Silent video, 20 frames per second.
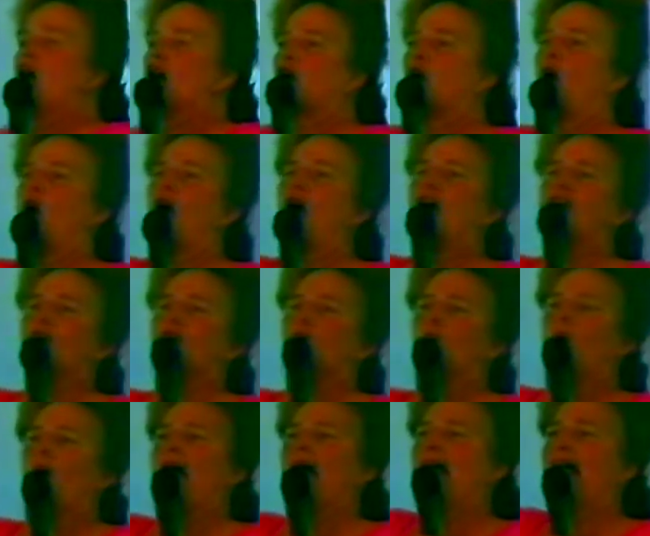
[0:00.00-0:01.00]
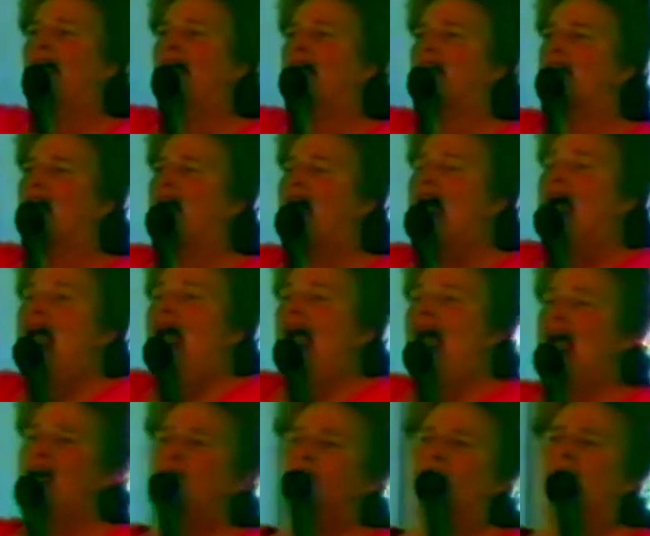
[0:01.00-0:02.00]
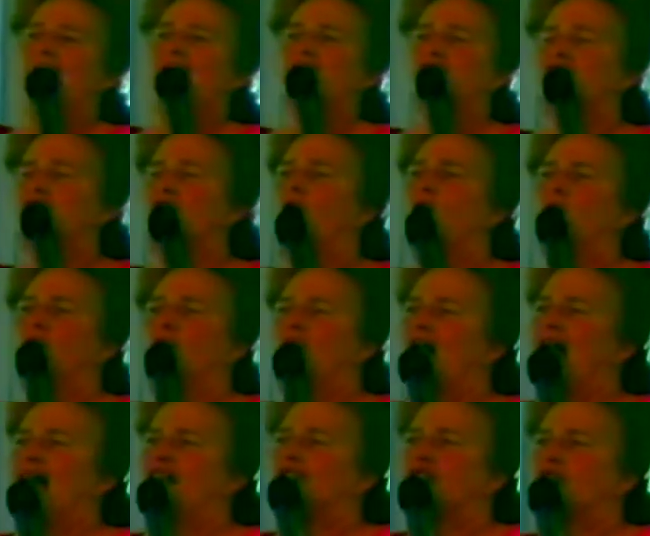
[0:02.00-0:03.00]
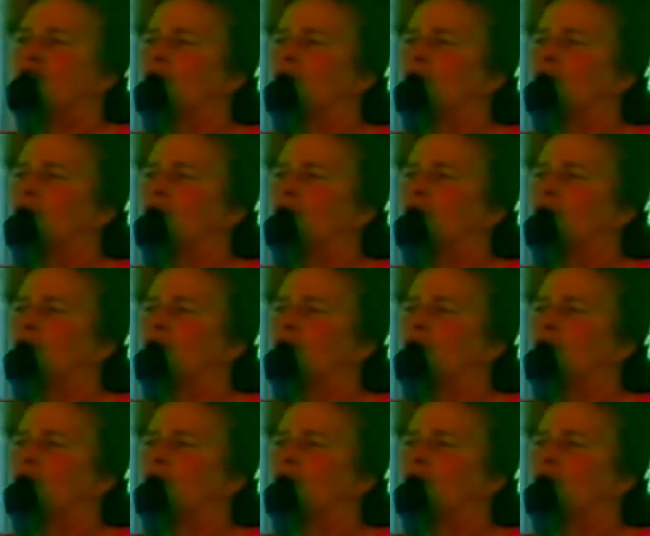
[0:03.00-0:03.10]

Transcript: caught away. Amen. Don't let